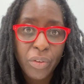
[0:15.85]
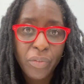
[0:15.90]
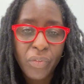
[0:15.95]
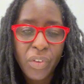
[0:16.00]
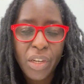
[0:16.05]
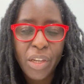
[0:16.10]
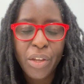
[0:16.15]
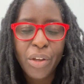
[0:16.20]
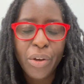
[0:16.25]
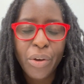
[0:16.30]

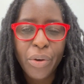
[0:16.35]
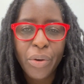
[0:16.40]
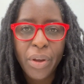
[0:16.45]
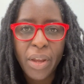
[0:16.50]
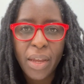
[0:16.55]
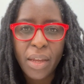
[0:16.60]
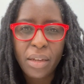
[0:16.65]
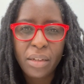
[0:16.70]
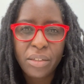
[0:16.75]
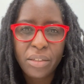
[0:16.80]
video
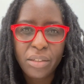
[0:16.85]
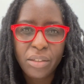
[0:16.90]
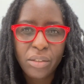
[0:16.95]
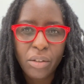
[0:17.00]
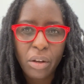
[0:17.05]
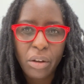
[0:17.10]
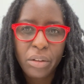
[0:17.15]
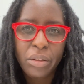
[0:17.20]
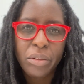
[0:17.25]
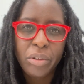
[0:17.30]
and just
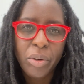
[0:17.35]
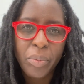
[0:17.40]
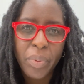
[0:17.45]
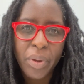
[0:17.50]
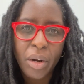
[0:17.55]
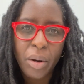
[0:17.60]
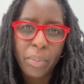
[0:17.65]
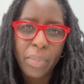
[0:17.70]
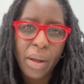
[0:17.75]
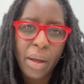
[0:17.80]
talk a little
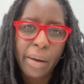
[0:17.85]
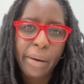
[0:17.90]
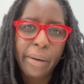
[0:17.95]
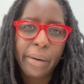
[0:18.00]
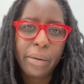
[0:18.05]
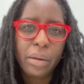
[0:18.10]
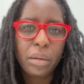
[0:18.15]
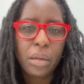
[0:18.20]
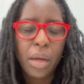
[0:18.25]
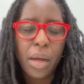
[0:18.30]
bit about